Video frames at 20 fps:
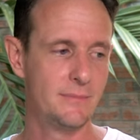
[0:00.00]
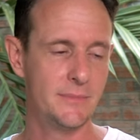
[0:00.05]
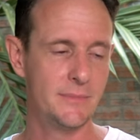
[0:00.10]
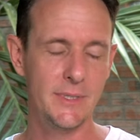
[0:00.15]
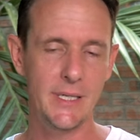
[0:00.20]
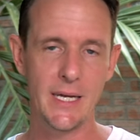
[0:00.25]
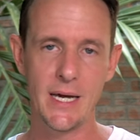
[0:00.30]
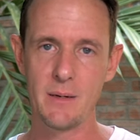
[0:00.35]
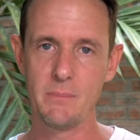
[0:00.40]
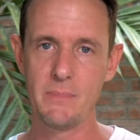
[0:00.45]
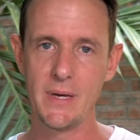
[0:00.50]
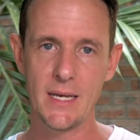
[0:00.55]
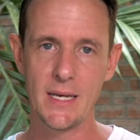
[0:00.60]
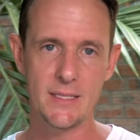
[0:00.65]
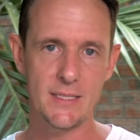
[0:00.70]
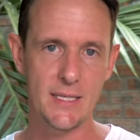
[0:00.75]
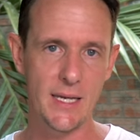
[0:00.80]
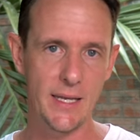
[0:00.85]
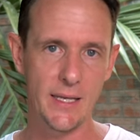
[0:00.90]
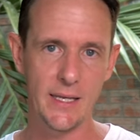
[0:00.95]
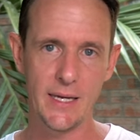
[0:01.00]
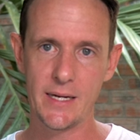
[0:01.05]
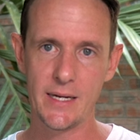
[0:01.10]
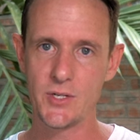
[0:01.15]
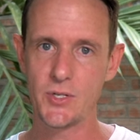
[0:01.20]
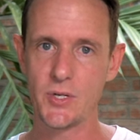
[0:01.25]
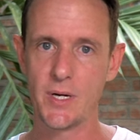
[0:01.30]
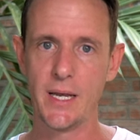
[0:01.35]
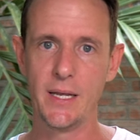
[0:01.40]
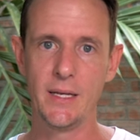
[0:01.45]
You got to meditate. You got to
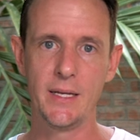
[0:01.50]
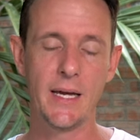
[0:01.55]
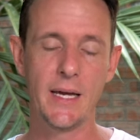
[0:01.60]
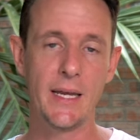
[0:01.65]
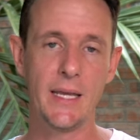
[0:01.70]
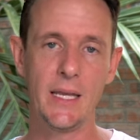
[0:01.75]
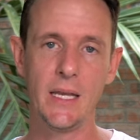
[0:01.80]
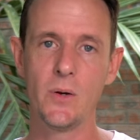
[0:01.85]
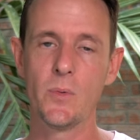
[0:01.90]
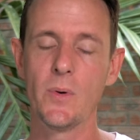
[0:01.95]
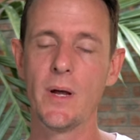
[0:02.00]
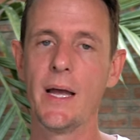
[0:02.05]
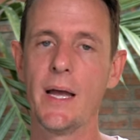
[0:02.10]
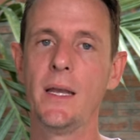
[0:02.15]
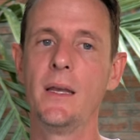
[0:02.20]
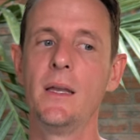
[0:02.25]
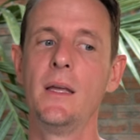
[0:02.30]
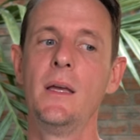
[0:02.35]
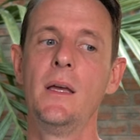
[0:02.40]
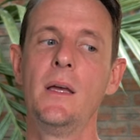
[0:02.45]
train. You got to eat right.